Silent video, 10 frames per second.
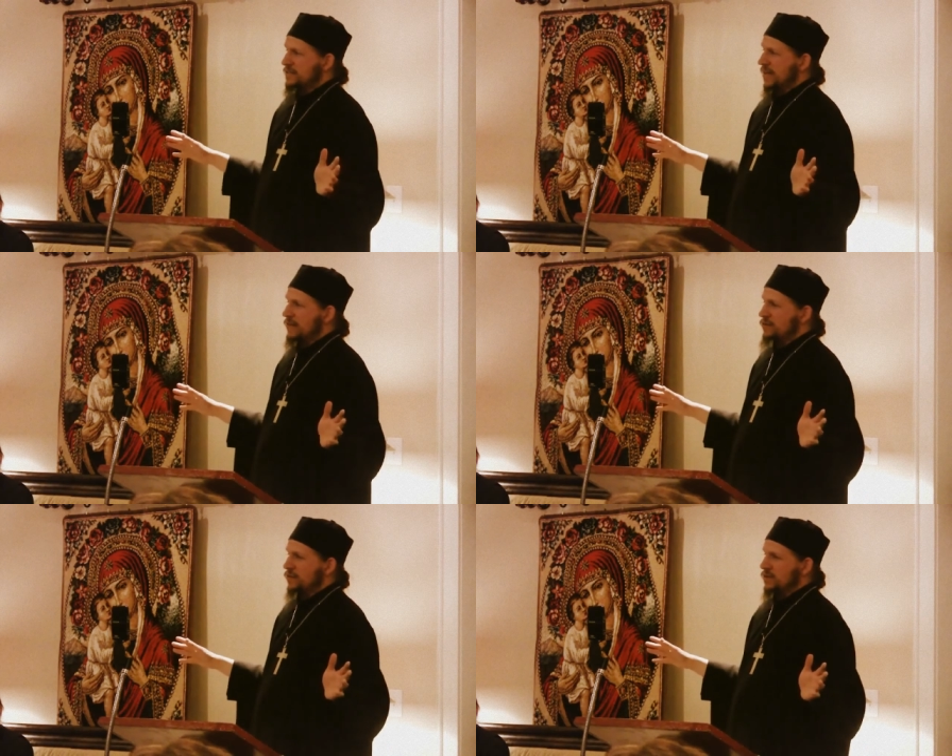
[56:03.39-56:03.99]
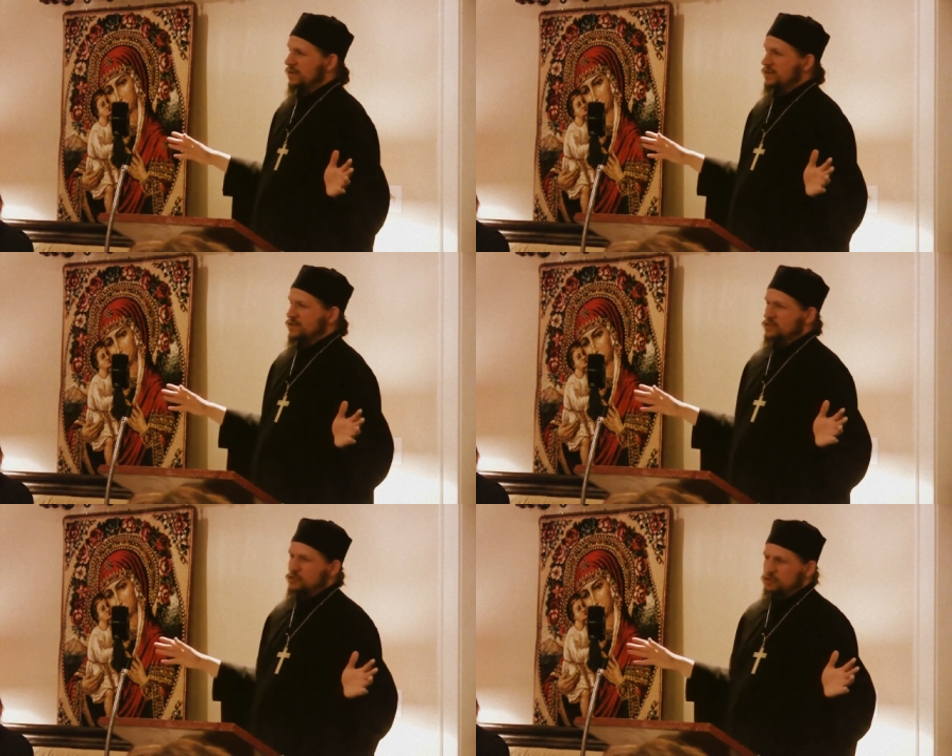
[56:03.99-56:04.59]
not a uh,
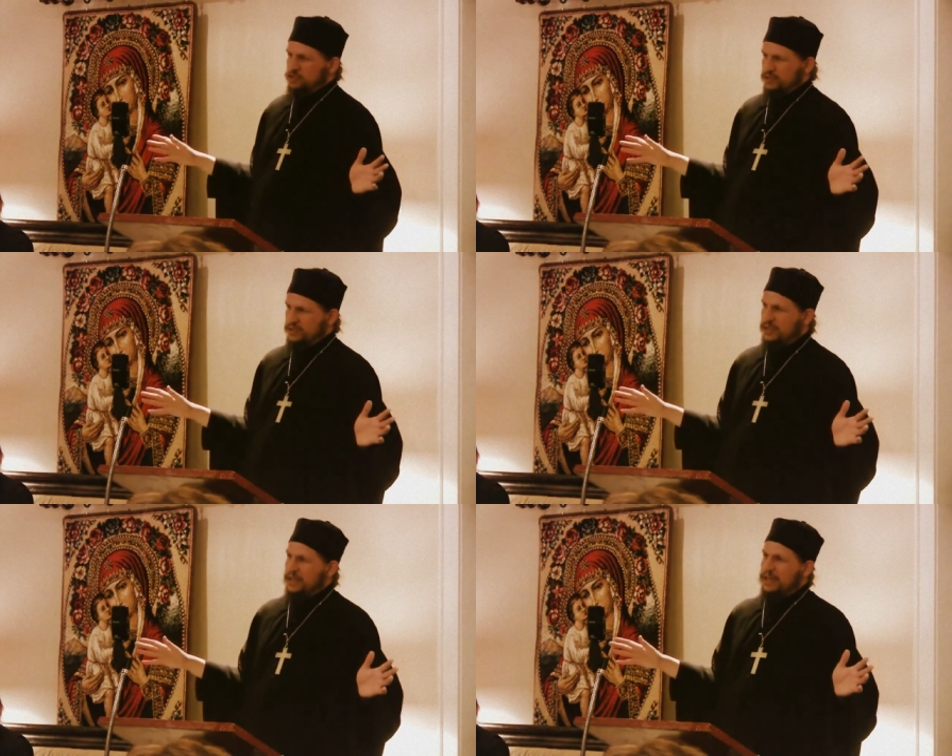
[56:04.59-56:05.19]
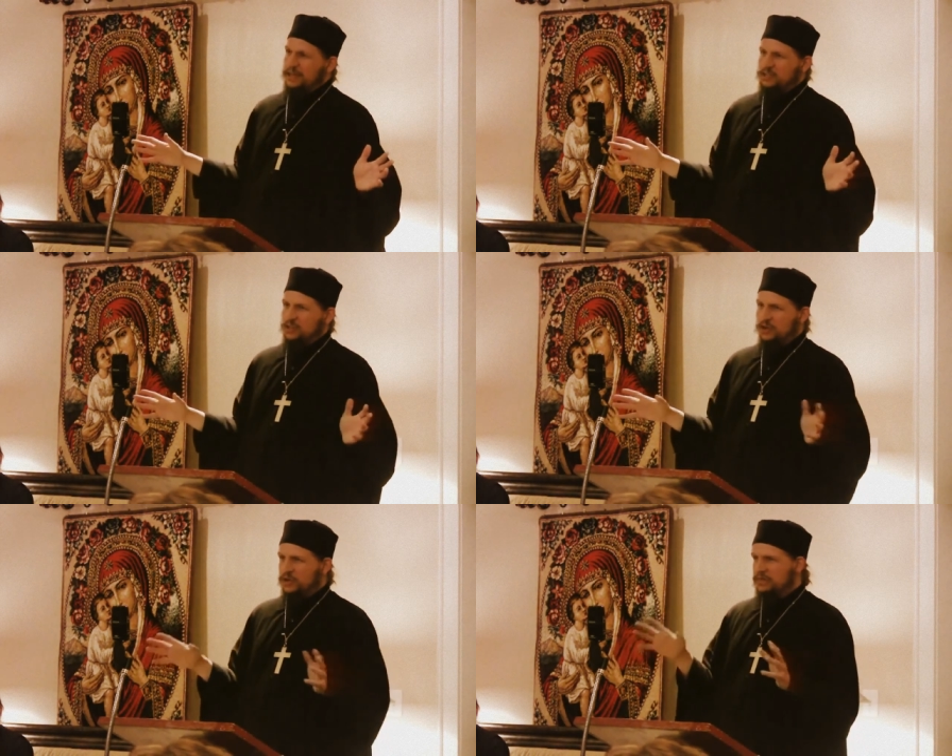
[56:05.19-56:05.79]
solution. And
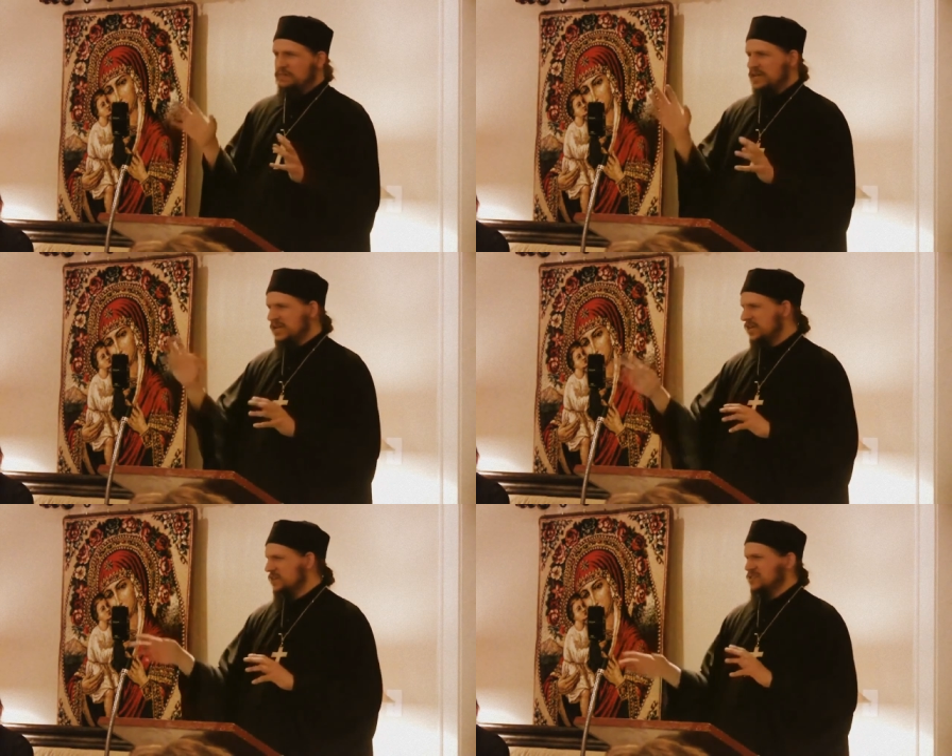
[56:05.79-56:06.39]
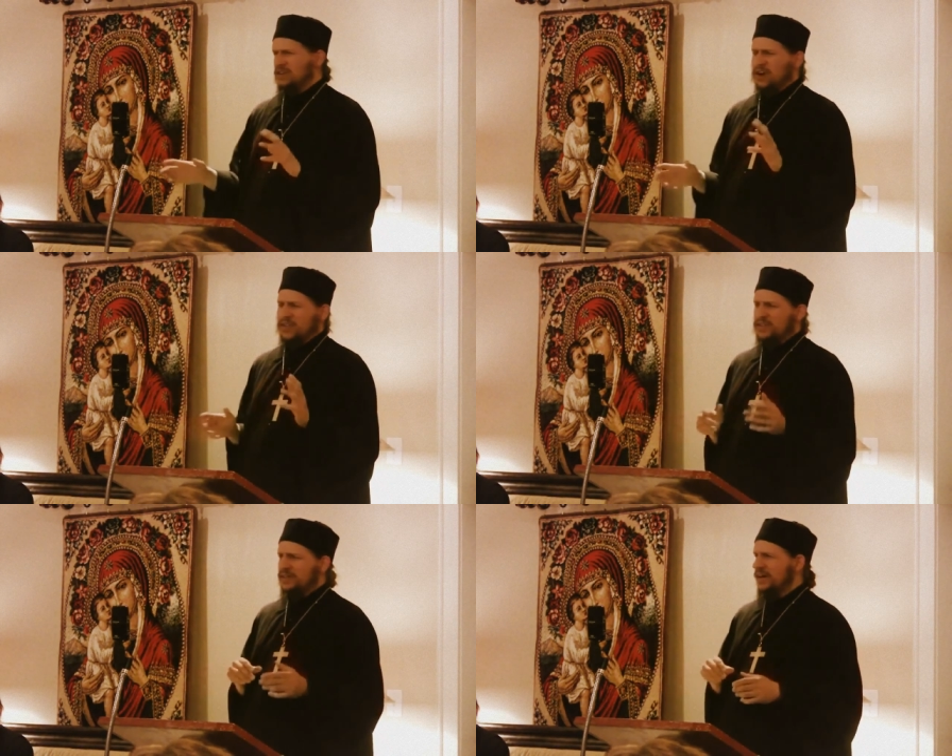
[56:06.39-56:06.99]
so in the media, you see
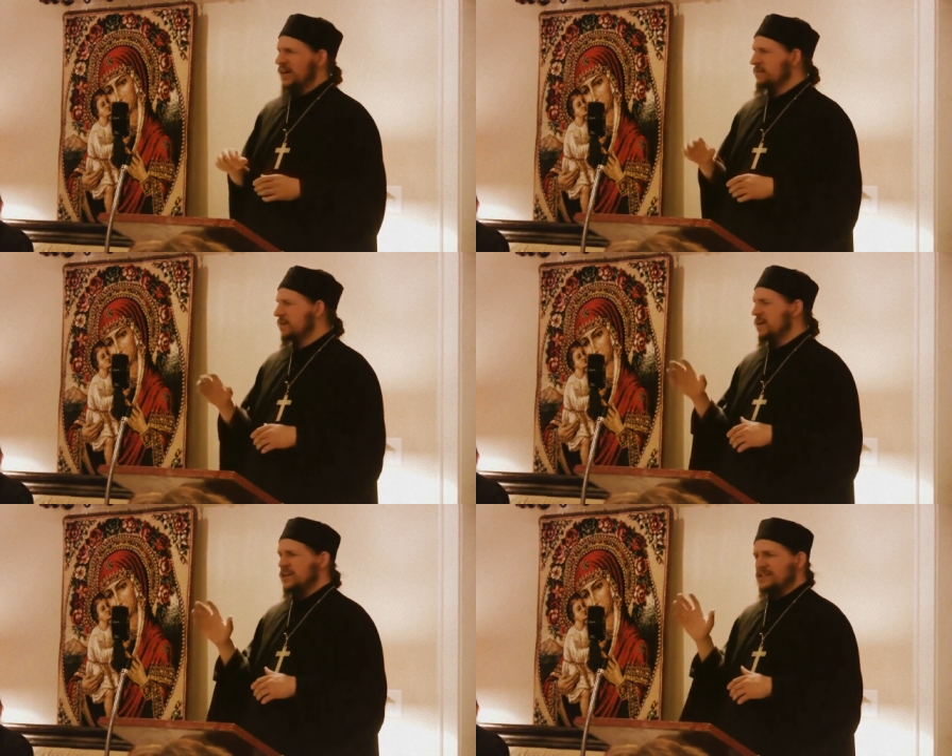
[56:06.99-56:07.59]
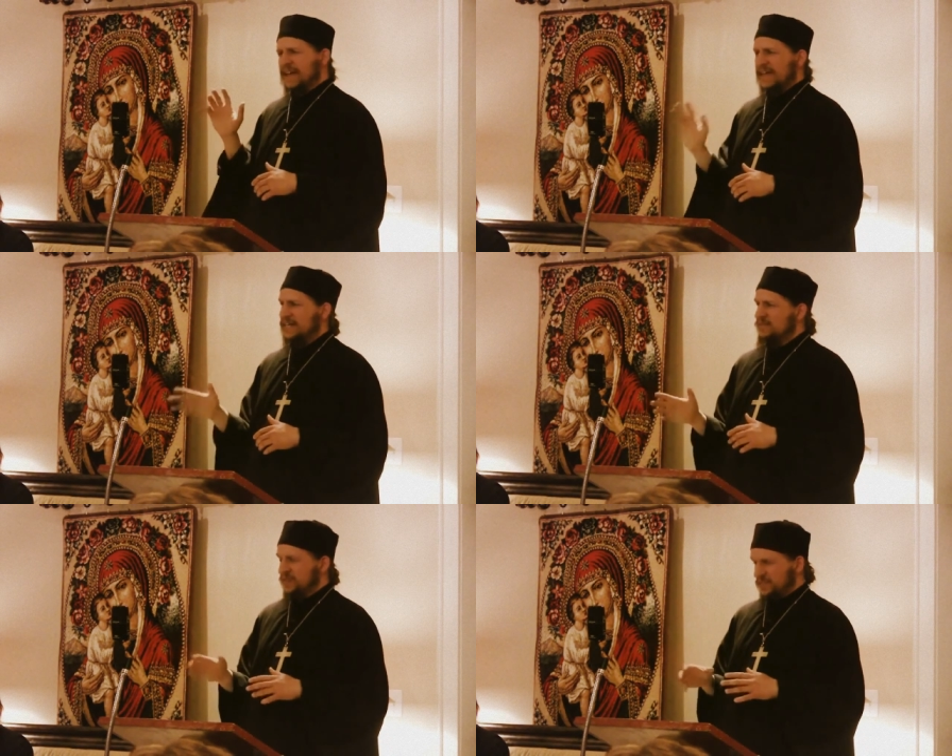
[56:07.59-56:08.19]
all the time
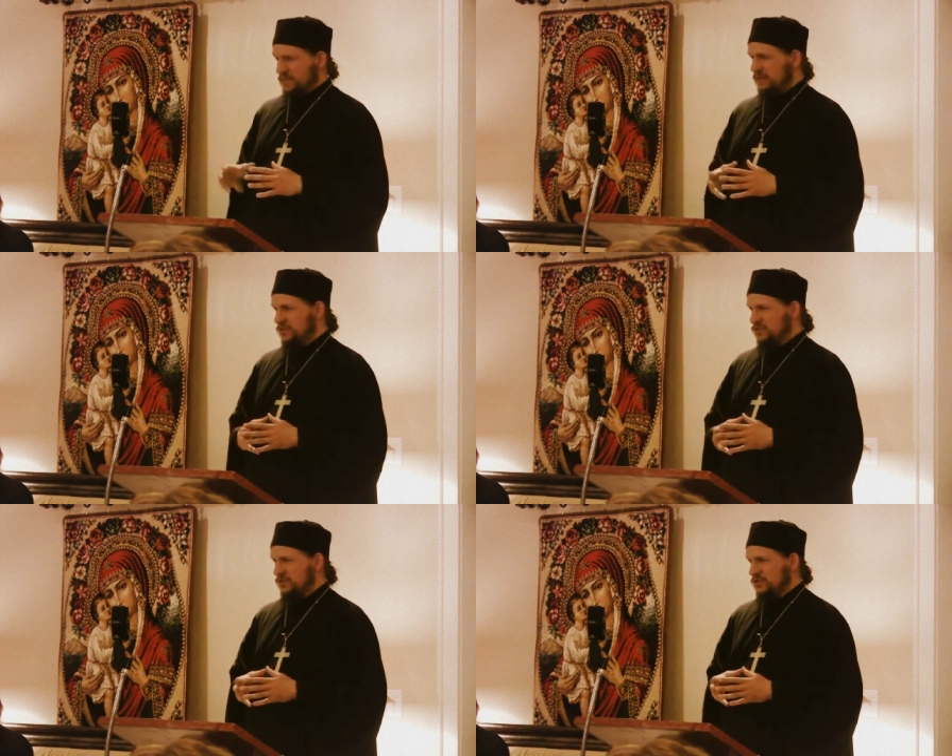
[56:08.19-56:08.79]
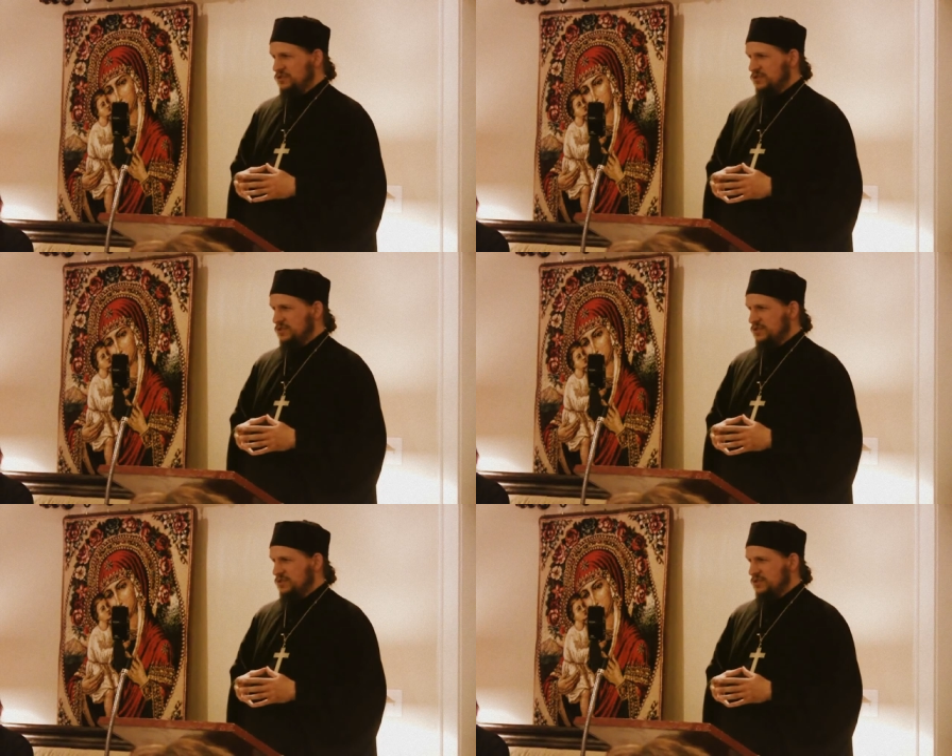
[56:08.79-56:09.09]
negative things about the church.